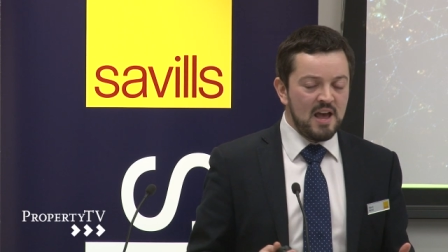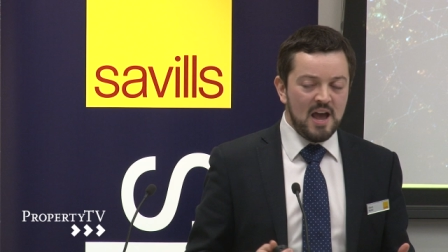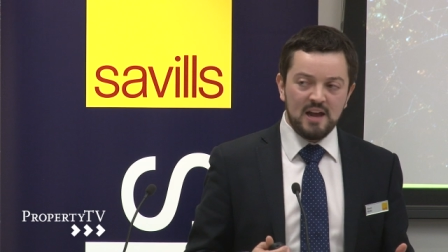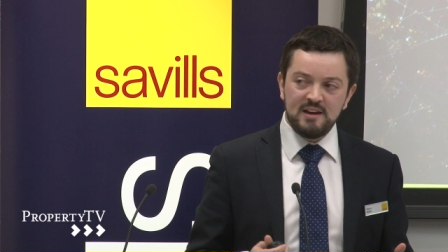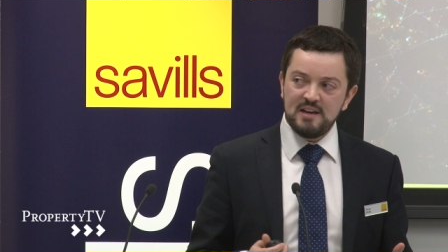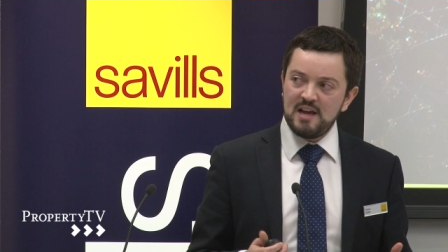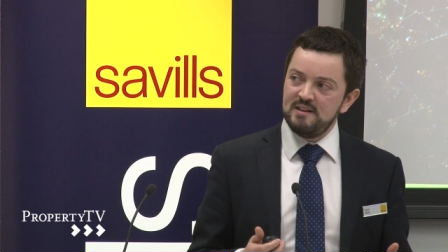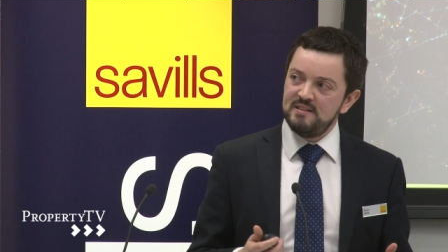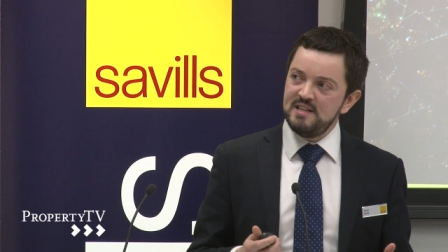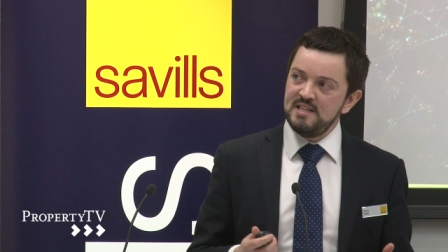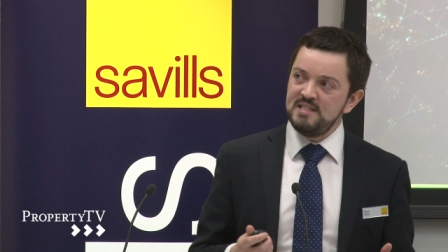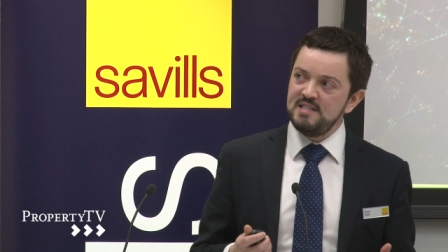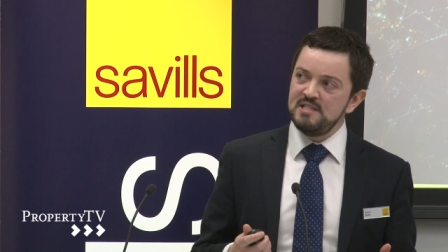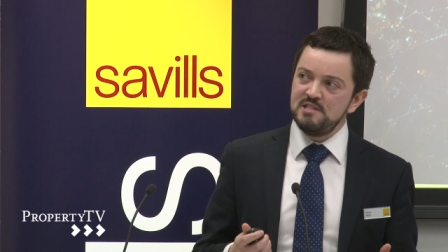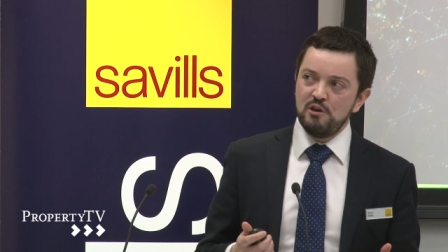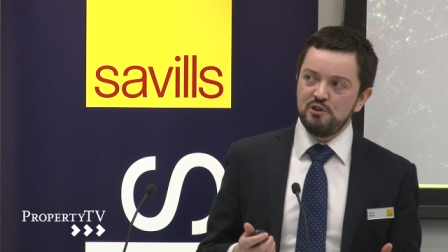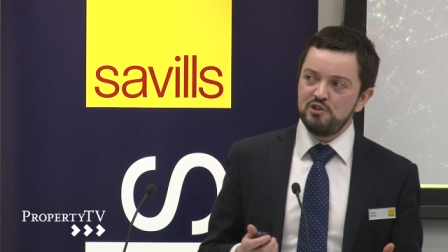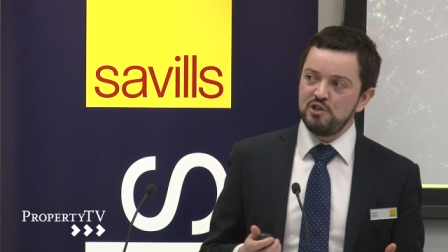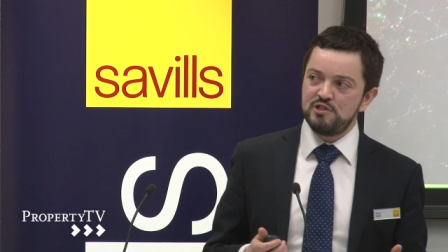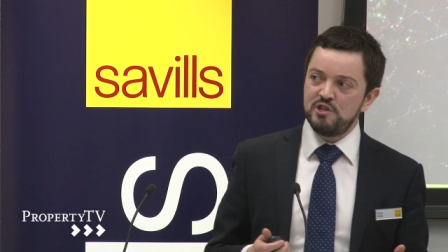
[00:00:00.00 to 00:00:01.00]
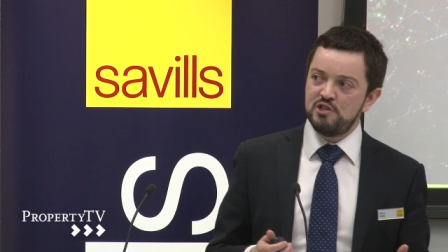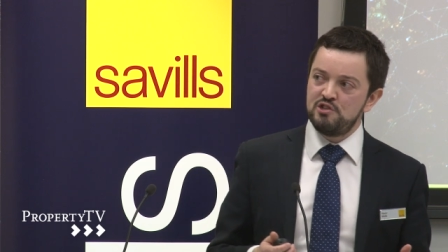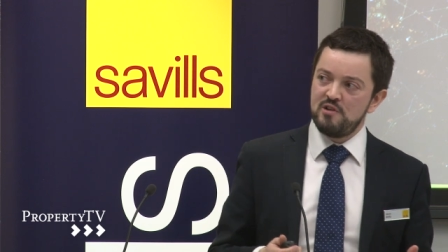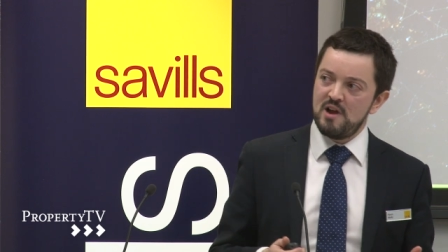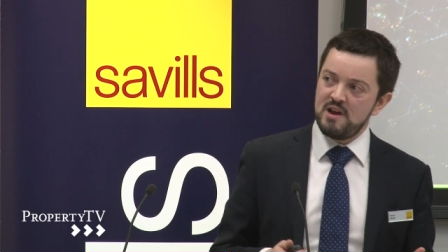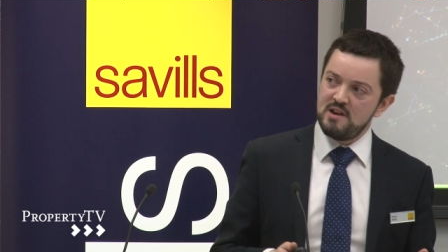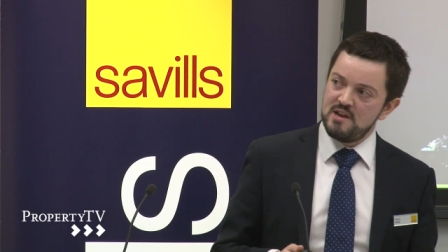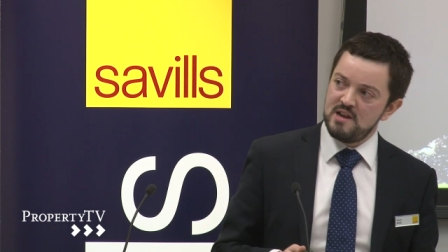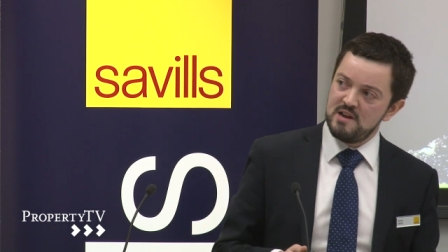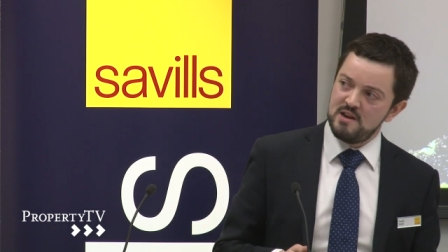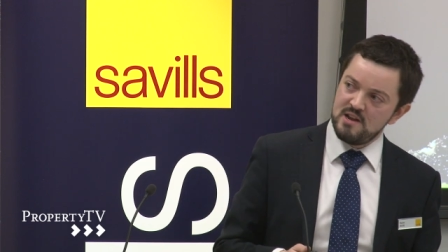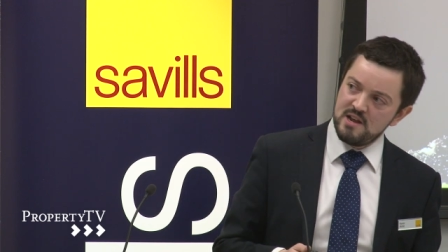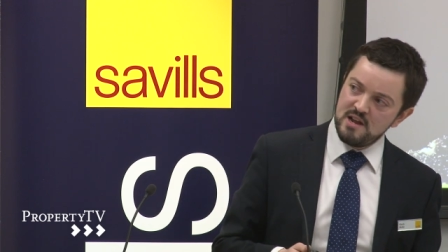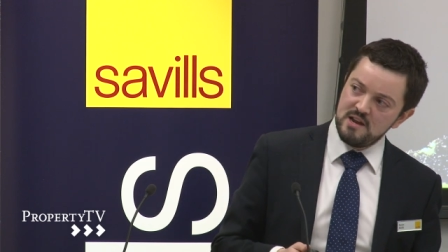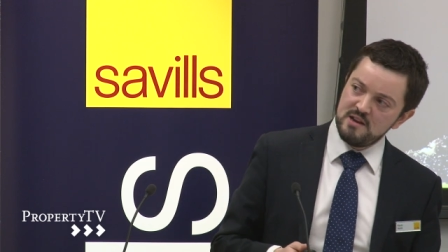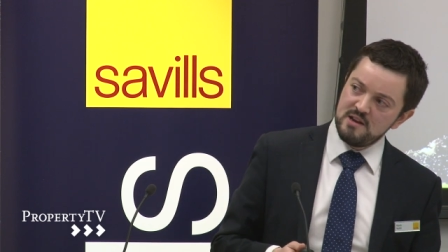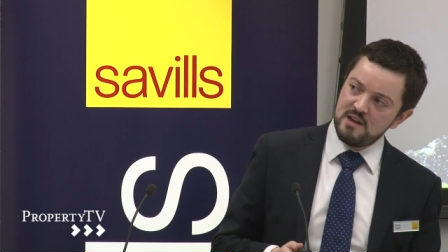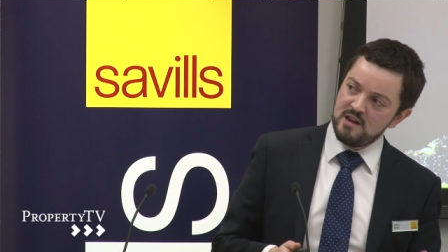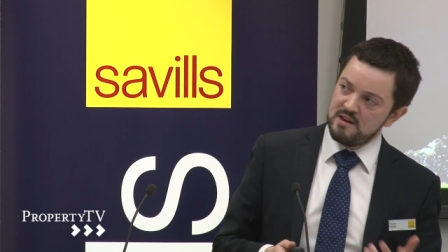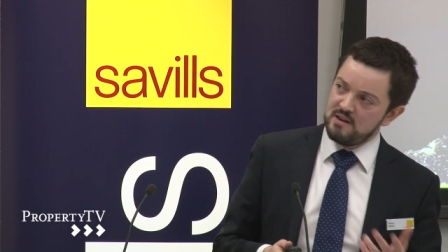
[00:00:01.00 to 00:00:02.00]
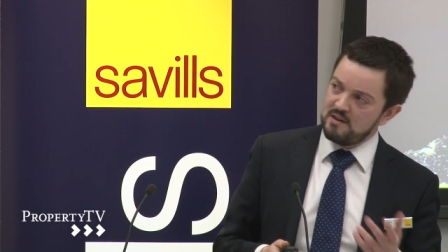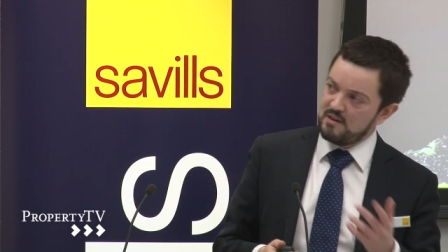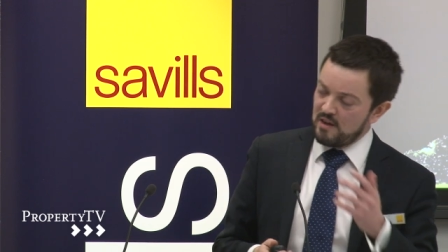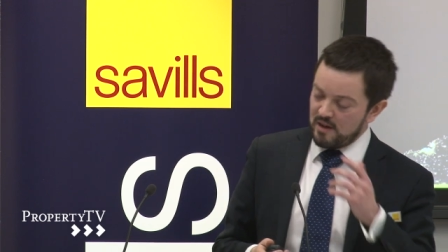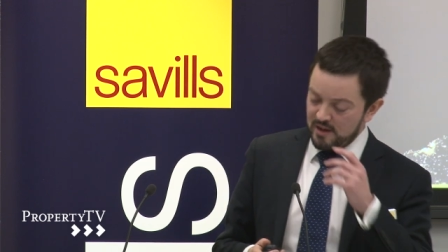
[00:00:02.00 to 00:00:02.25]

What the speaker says: And this is not just a trend in